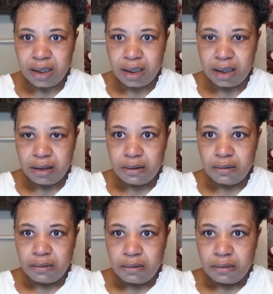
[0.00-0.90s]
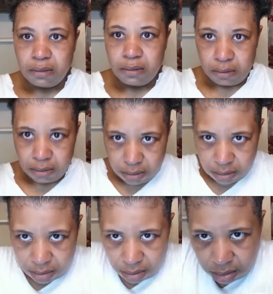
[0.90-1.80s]

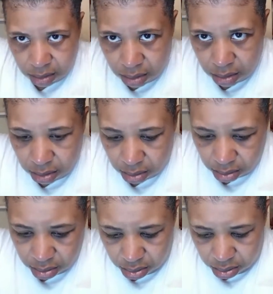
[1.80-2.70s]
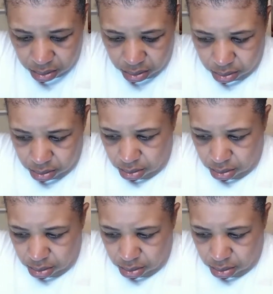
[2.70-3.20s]
Nobody speaks.